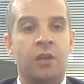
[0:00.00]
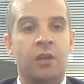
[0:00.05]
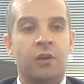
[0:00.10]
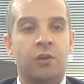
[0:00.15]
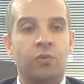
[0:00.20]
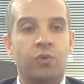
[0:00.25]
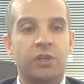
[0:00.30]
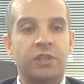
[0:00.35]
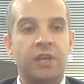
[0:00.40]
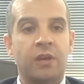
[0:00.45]

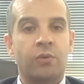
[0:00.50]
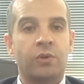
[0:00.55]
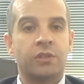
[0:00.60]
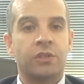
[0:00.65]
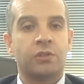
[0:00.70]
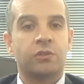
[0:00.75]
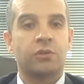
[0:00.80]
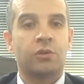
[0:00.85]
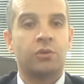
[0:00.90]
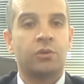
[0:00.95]
what I
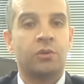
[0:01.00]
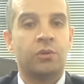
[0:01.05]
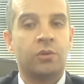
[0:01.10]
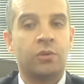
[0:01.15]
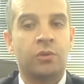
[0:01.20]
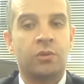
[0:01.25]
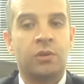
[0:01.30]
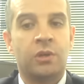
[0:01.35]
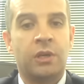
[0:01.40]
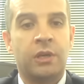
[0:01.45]
wanted
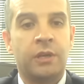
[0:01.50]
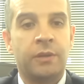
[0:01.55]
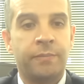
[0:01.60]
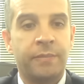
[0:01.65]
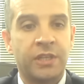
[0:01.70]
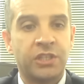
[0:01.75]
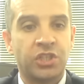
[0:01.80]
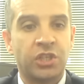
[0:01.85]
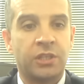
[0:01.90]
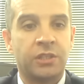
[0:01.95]
to uh,
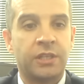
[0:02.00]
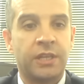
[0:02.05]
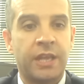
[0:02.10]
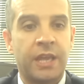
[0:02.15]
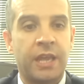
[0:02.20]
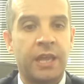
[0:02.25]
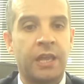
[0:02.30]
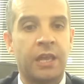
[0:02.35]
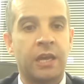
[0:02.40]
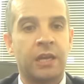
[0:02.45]
mention
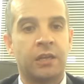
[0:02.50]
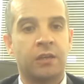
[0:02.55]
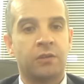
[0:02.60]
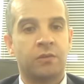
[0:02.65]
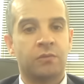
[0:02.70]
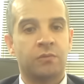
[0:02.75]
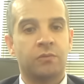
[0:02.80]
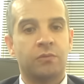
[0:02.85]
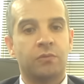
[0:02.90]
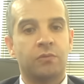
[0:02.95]
today
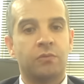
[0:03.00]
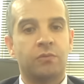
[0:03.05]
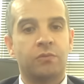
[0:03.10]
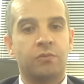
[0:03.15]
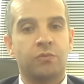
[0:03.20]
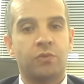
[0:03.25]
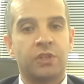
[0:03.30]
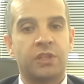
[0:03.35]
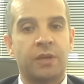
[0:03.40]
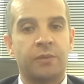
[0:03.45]
and
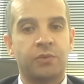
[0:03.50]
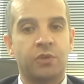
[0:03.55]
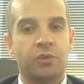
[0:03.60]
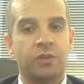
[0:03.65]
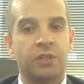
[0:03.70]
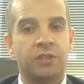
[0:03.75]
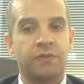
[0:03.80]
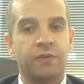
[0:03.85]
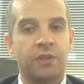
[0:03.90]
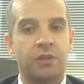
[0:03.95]
what I'm doing
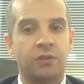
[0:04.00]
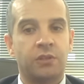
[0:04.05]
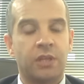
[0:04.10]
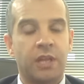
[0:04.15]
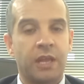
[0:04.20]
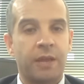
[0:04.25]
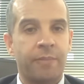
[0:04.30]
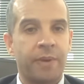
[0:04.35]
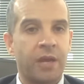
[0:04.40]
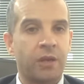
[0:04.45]
this video
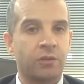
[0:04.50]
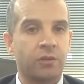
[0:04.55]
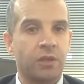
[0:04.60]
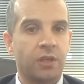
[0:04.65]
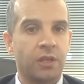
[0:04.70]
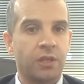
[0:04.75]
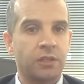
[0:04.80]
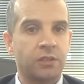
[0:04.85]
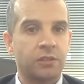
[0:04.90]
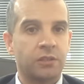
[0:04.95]
today about
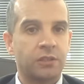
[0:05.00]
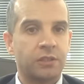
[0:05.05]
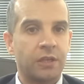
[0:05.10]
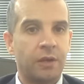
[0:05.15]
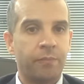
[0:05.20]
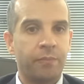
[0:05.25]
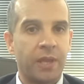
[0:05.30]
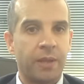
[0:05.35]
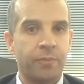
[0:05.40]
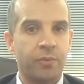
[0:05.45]
is
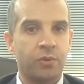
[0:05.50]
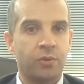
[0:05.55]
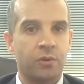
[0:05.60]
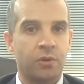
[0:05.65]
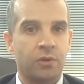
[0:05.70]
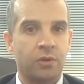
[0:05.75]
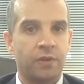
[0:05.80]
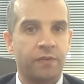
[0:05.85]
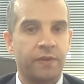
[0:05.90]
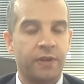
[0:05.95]
some people
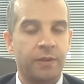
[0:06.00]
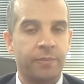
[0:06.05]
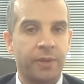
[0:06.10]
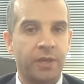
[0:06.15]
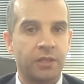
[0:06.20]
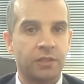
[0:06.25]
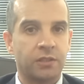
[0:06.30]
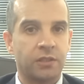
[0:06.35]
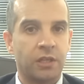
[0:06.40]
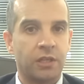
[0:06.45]
on the
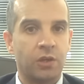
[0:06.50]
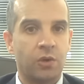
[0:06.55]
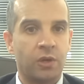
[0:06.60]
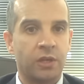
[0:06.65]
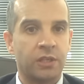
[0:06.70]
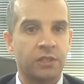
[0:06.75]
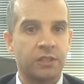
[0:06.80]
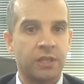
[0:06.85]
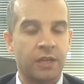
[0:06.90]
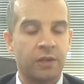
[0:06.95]
Philippines, they don't
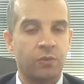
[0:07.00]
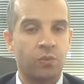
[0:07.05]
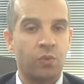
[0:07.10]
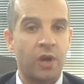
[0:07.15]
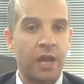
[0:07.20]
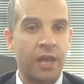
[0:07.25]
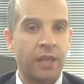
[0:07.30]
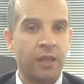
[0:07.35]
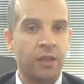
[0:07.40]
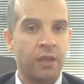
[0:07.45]
understand
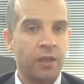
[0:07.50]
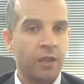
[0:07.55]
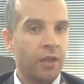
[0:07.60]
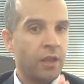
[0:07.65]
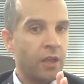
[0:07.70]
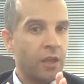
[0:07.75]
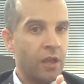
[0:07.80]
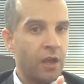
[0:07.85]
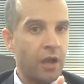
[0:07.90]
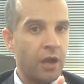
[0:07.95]
why
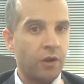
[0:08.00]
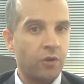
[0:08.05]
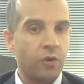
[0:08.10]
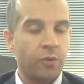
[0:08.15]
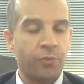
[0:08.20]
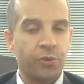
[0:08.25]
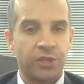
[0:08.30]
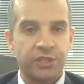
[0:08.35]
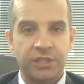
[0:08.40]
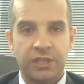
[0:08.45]
our
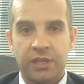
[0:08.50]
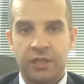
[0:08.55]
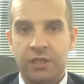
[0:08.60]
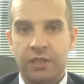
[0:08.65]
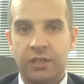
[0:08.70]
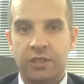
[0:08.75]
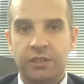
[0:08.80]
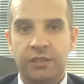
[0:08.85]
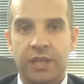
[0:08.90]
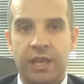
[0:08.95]

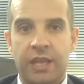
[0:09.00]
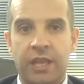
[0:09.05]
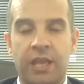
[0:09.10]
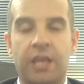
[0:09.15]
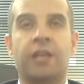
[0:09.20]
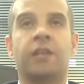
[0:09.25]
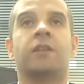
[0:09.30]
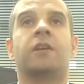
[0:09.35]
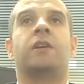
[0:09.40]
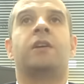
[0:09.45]
president is
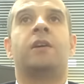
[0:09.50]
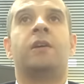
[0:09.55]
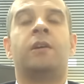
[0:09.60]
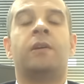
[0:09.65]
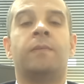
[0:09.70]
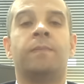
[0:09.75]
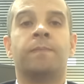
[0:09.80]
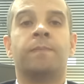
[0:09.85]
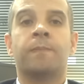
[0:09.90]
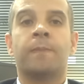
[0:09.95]
taking
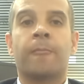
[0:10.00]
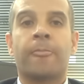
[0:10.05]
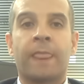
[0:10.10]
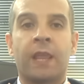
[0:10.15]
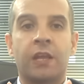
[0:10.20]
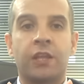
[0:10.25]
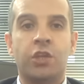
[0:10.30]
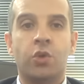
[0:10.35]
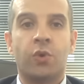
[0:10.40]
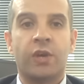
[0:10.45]
um,
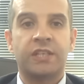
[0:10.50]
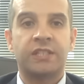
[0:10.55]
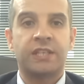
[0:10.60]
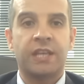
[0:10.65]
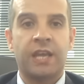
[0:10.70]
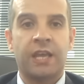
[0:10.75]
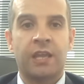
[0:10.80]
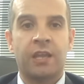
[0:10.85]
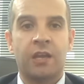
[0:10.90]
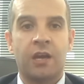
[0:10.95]

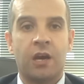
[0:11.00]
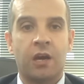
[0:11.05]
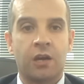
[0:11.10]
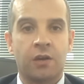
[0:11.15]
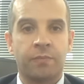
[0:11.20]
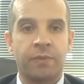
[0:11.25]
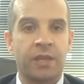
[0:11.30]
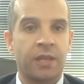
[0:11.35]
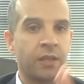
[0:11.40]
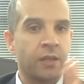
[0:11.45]
USA
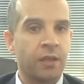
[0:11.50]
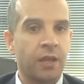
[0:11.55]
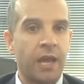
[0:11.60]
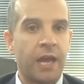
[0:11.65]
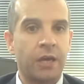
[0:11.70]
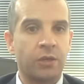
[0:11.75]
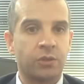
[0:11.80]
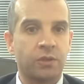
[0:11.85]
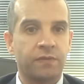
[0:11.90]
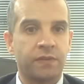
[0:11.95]
army
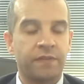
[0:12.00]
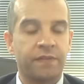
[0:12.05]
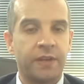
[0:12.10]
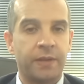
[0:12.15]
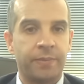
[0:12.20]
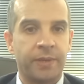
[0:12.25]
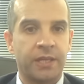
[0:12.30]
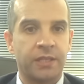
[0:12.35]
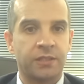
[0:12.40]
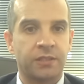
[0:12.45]
out of the
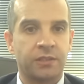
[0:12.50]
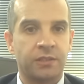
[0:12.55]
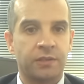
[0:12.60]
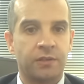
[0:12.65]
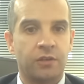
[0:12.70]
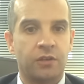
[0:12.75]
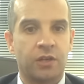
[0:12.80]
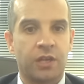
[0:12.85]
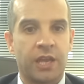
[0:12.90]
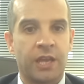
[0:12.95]
Philippines,
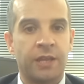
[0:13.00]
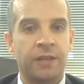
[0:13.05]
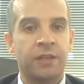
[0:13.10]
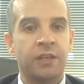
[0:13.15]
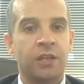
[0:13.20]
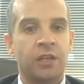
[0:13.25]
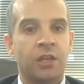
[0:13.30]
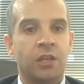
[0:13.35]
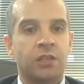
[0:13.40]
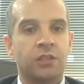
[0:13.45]
okay?
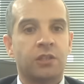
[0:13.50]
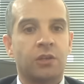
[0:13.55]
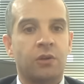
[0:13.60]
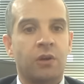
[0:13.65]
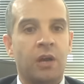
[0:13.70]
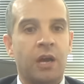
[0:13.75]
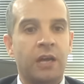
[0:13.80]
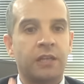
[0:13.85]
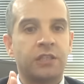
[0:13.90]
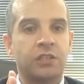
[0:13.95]
So
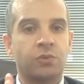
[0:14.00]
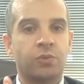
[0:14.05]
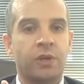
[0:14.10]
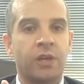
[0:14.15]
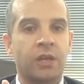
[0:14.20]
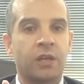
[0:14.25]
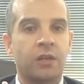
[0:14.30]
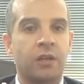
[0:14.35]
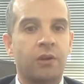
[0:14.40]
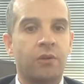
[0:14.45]
I just want
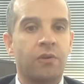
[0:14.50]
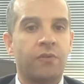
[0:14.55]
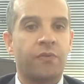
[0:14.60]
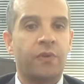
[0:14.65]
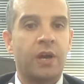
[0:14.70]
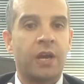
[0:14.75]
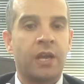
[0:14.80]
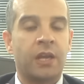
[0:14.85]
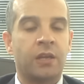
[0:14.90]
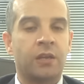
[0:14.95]
to
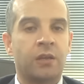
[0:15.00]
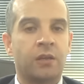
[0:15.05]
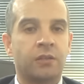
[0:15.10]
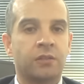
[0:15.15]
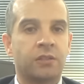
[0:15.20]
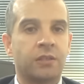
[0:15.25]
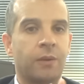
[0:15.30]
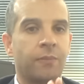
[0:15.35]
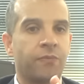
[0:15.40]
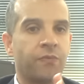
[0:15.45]
clarify
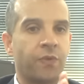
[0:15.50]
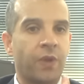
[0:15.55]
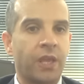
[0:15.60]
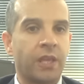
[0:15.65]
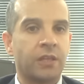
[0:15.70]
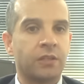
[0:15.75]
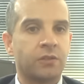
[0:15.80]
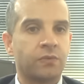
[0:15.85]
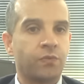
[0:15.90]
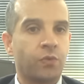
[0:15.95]
some
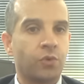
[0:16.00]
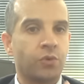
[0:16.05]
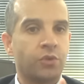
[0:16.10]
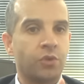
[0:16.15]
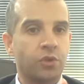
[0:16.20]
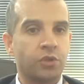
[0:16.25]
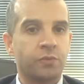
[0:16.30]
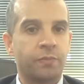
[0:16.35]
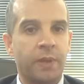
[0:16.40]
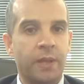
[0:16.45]
things for
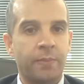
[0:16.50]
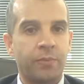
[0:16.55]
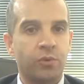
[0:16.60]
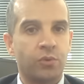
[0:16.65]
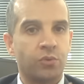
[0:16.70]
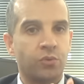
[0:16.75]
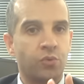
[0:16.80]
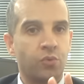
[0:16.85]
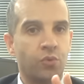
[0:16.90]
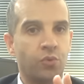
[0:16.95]
those
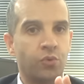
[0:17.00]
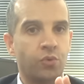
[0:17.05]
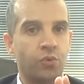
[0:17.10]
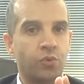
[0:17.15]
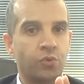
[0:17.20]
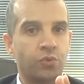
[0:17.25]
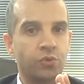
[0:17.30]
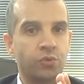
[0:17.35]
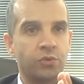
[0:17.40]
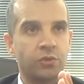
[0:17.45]
people
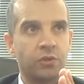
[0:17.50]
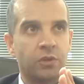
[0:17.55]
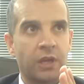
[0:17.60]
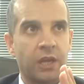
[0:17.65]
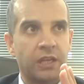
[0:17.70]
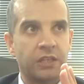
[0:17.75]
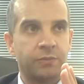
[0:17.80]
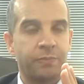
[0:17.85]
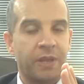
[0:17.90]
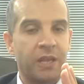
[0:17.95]
who
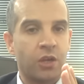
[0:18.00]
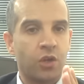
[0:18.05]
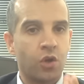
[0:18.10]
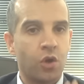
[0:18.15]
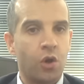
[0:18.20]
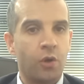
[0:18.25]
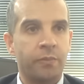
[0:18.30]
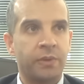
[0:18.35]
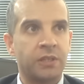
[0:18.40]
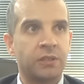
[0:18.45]
has been
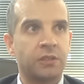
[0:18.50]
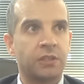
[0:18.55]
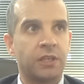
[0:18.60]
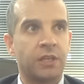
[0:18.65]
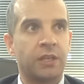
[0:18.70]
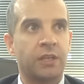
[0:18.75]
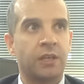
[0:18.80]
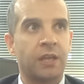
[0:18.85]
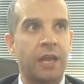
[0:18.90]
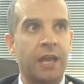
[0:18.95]

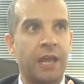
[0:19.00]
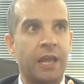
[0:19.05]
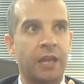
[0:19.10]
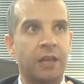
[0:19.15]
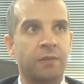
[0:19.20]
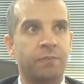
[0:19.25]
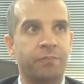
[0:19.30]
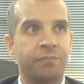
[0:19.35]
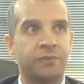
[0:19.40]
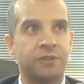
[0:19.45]
commenting
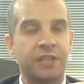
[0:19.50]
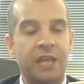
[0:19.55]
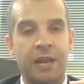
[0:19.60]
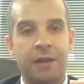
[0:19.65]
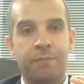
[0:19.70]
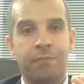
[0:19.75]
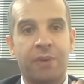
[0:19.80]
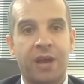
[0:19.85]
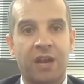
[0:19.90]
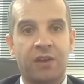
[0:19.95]
and
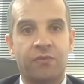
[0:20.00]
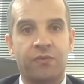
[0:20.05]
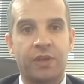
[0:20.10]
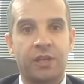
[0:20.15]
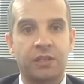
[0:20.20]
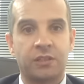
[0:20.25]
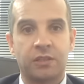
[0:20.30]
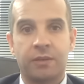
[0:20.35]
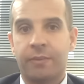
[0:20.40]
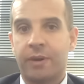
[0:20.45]
saying bad
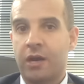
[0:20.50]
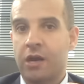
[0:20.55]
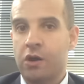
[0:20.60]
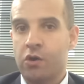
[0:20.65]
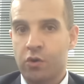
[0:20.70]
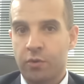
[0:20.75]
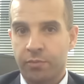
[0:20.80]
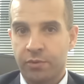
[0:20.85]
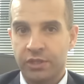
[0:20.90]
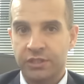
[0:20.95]
things about
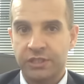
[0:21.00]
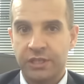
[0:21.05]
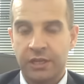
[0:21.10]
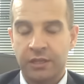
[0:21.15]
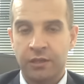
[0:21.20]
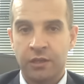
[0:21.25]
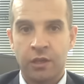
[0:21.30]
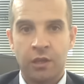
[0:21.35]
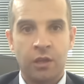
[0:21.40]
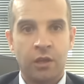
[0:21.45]
our president.